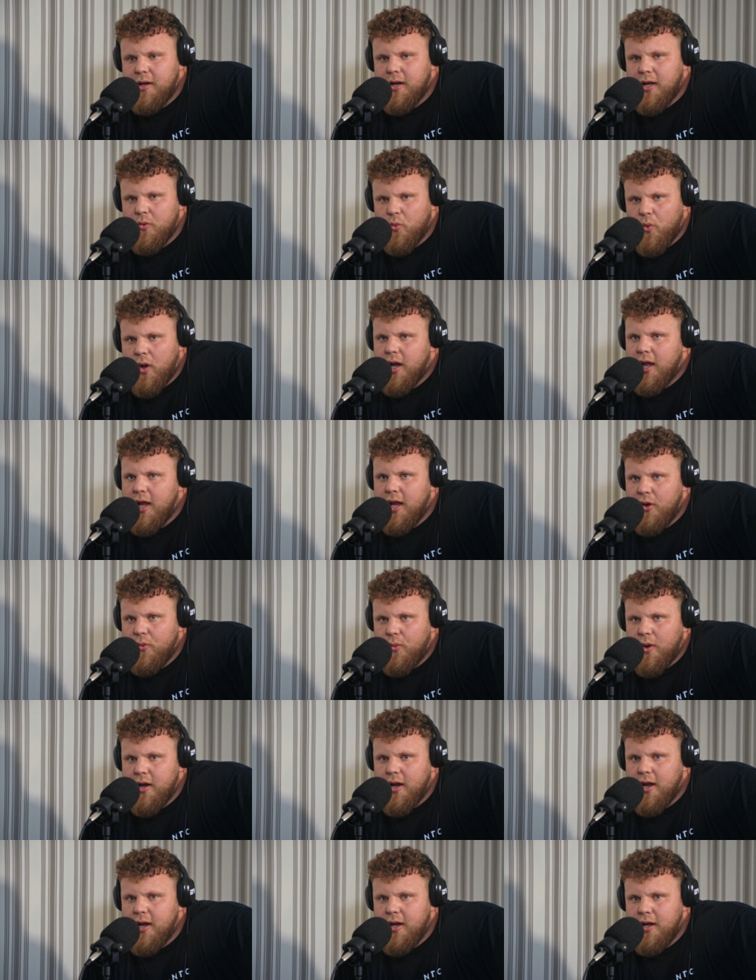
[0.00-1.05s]
like 180,
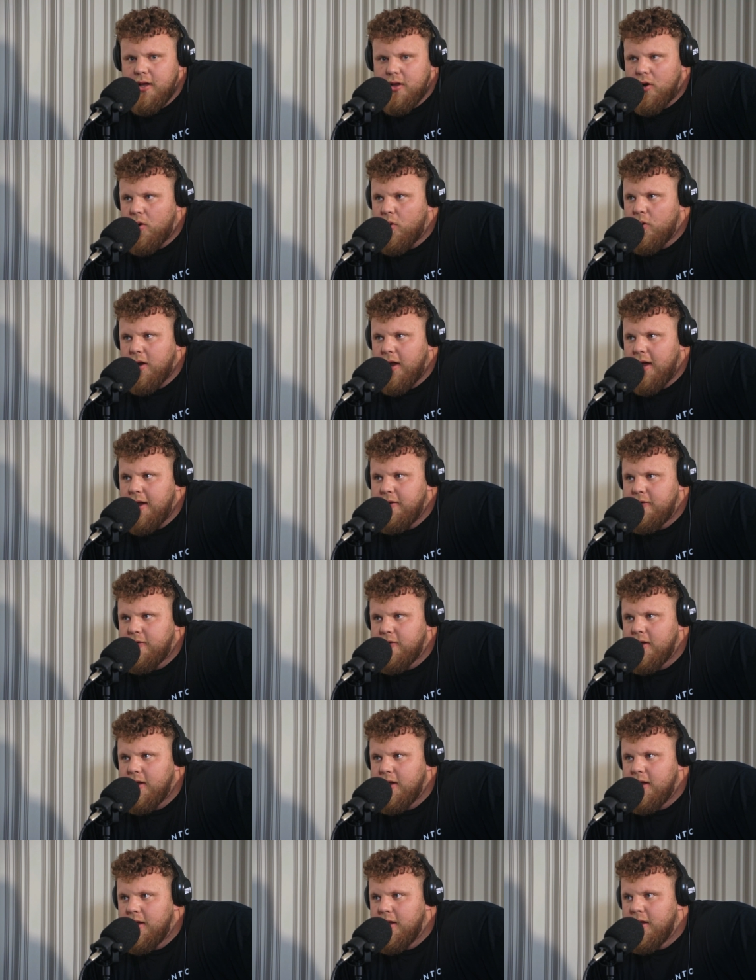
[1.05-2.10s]
190 their whole life,
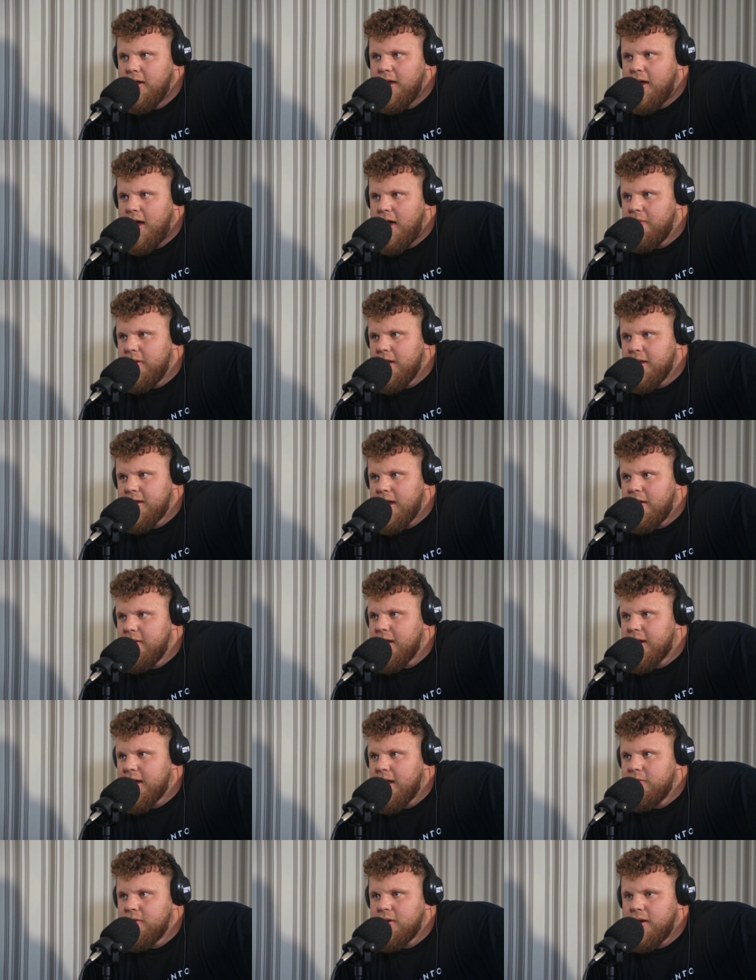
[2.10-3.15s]
and by the time they
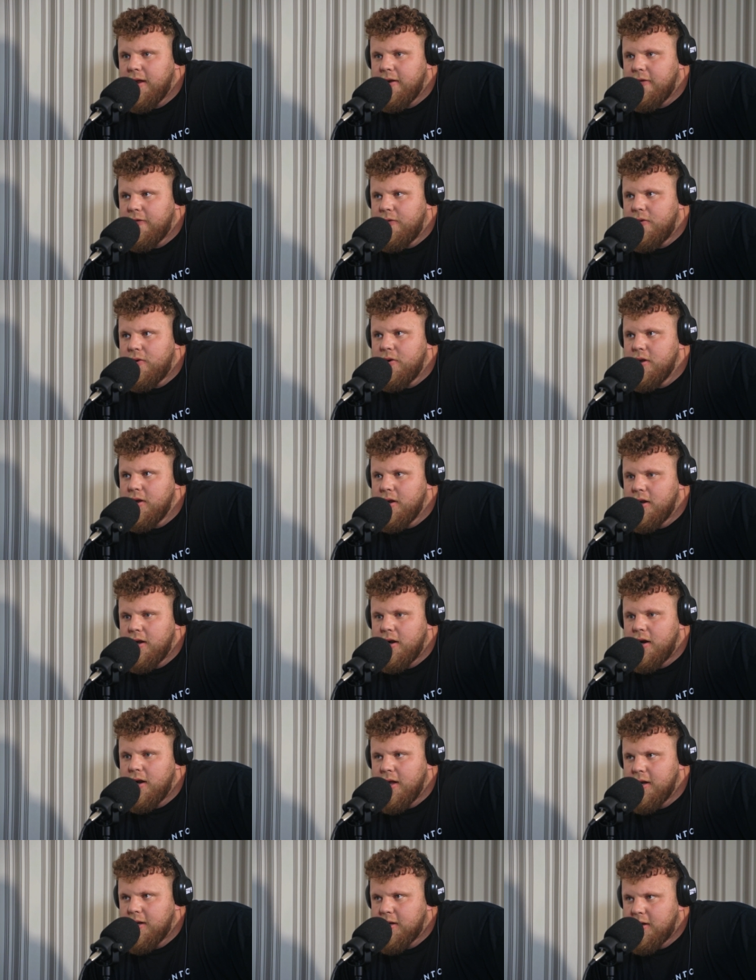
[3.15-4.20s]
come to like 40,
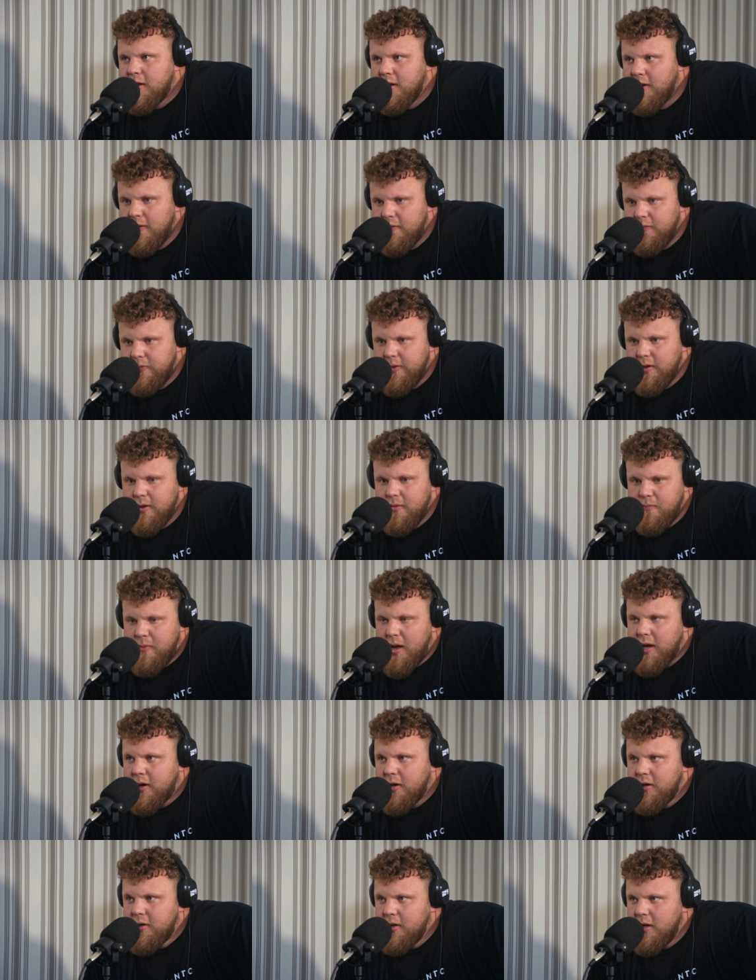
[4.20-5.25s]
they're like
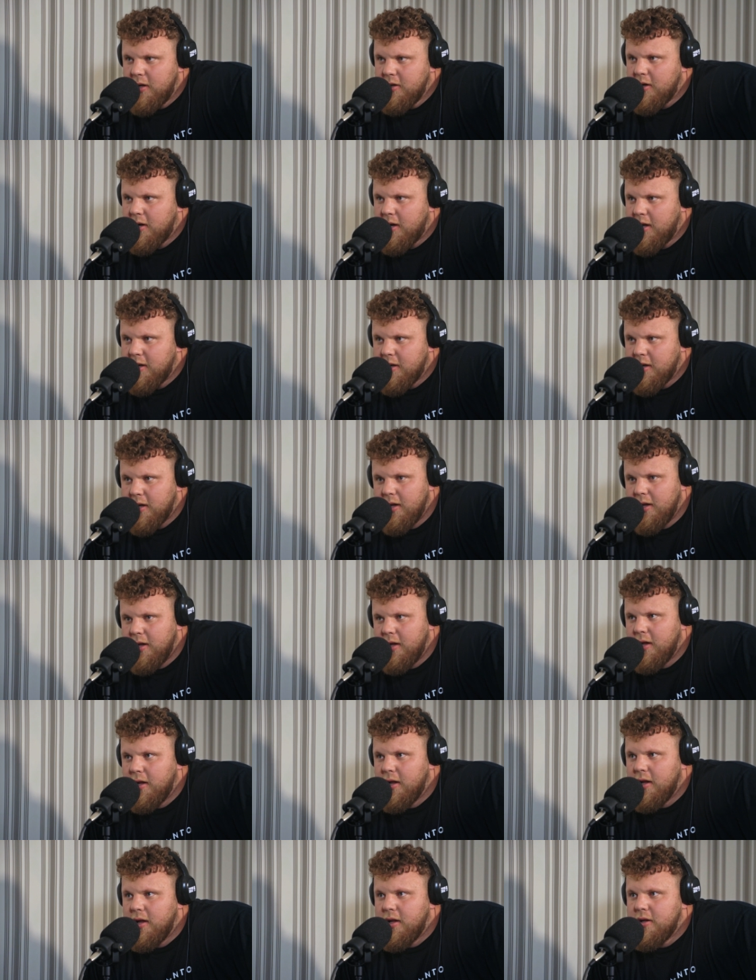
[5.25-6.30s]
buggered, and you're like,
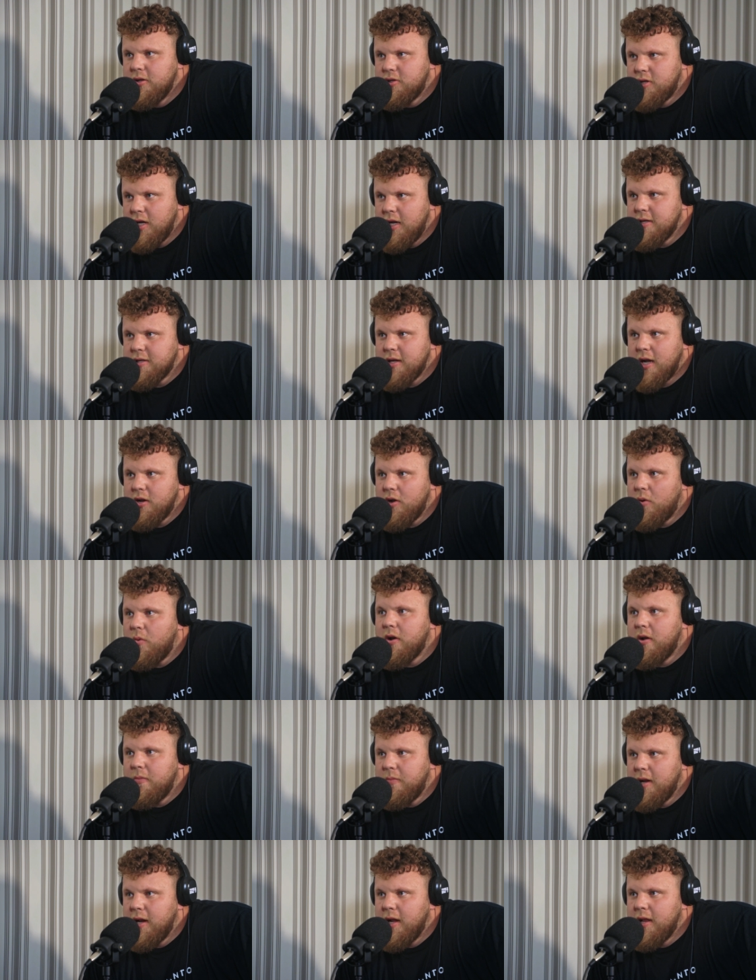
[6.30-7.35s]
geez, I don't want
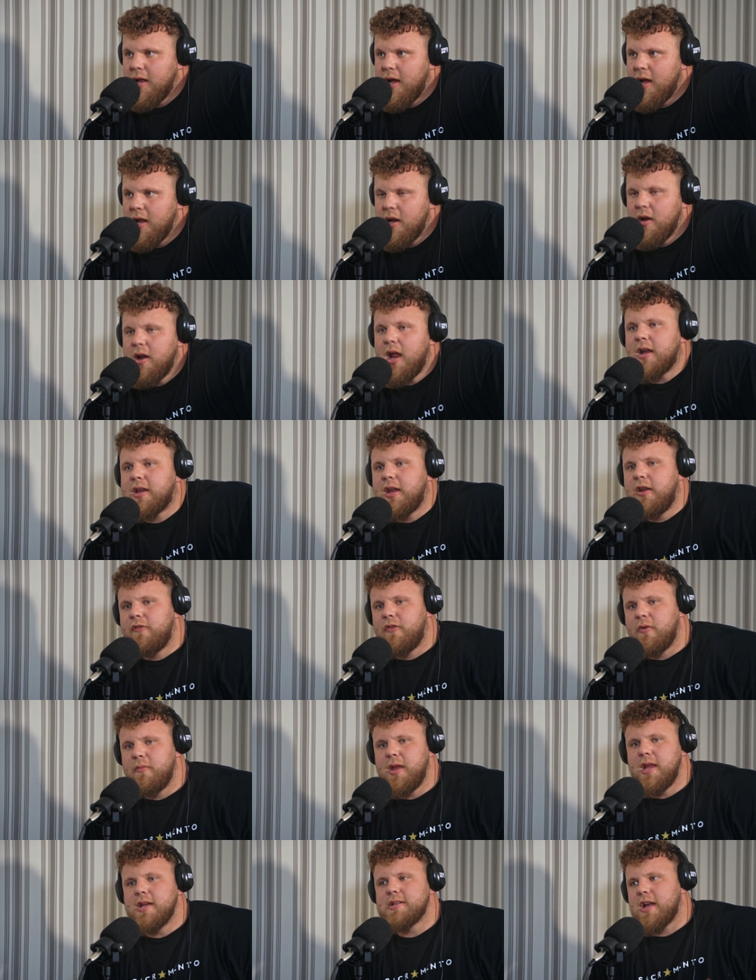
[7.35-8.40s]
to be like that. The lucky
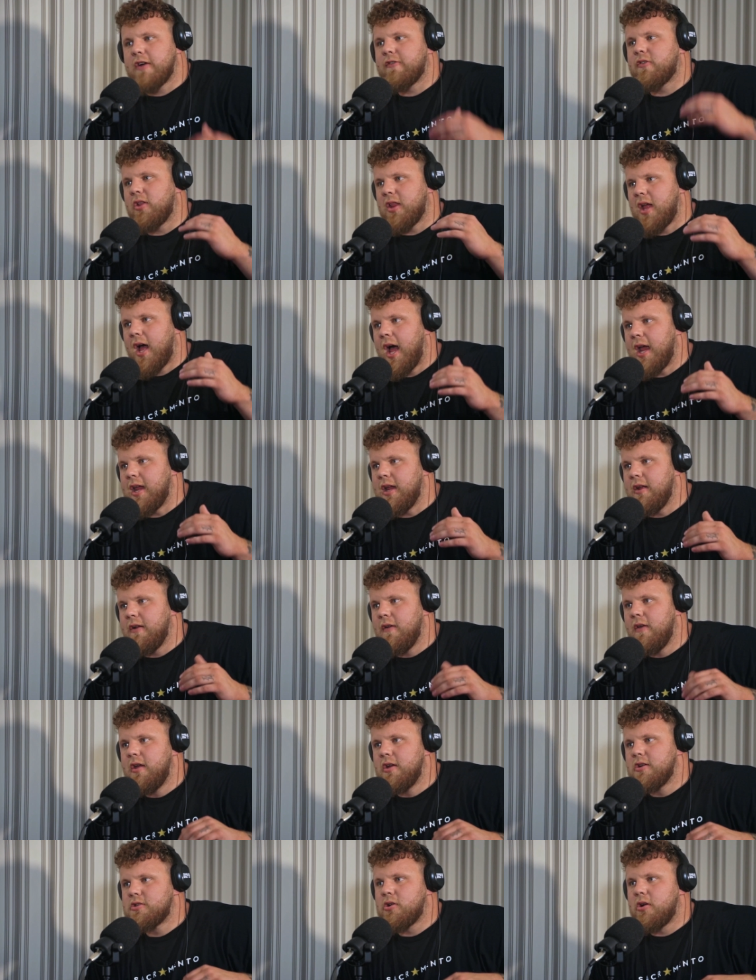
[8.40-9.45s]
for me is I've got the height,
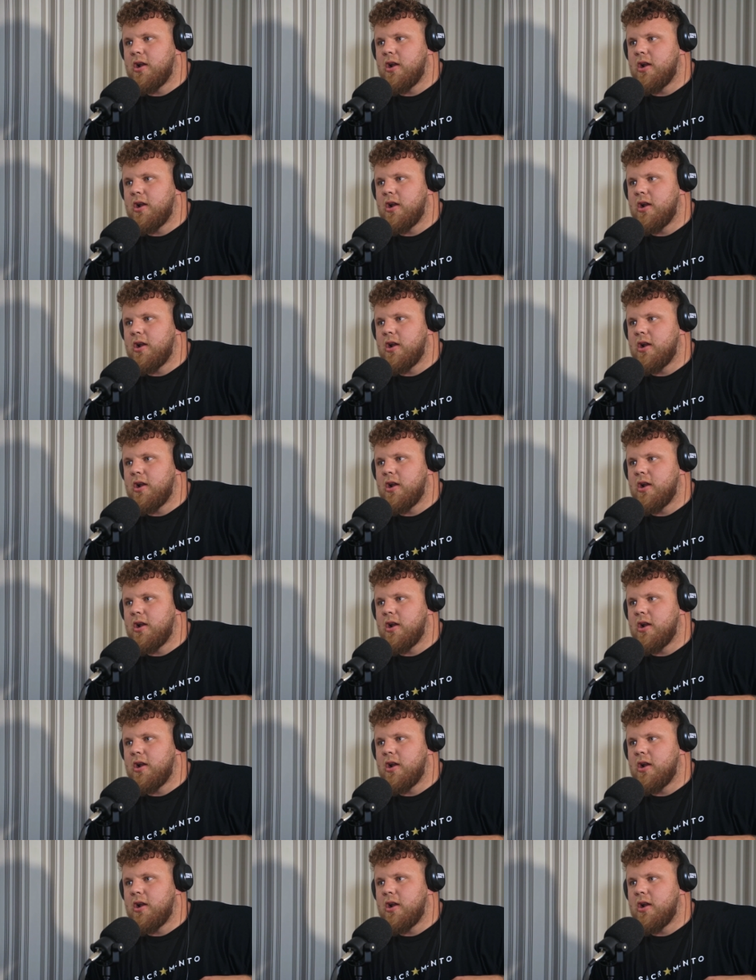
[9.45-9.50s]
so